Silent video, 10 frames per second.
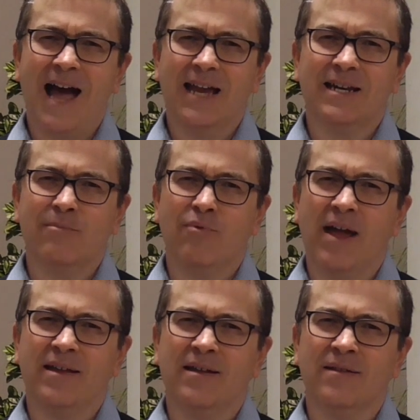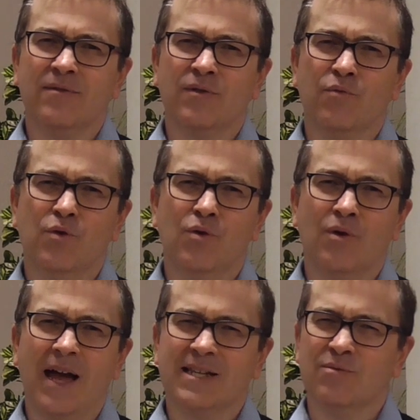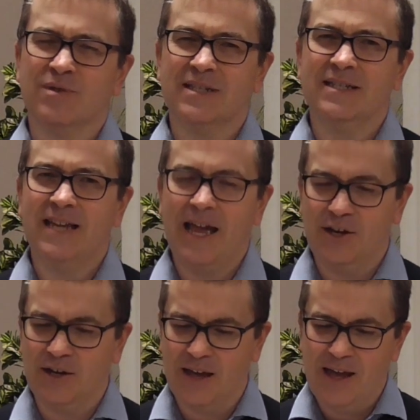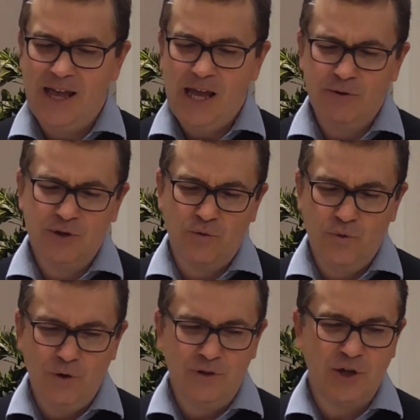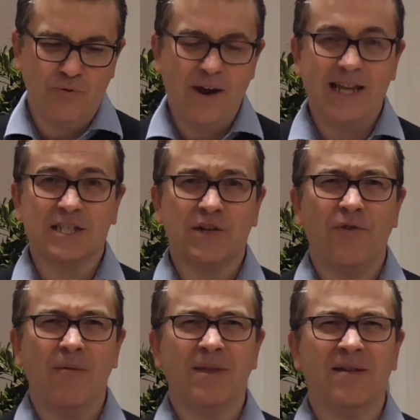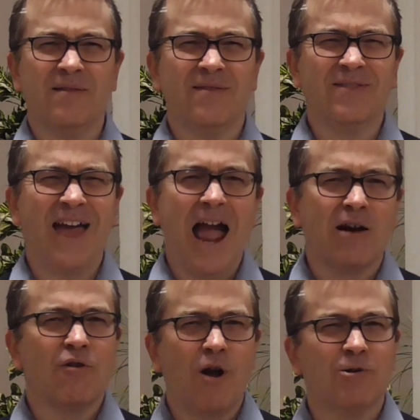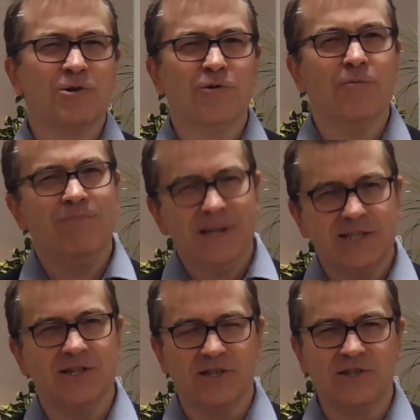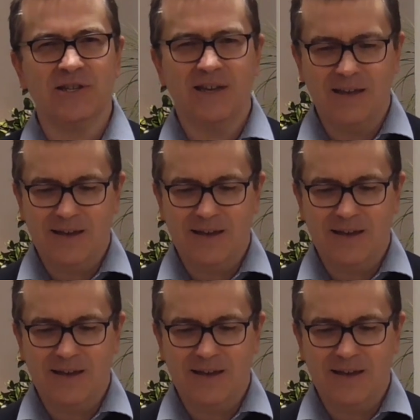hardly breaking the rule as it was intended. It was a rule to rest from the agricultural business.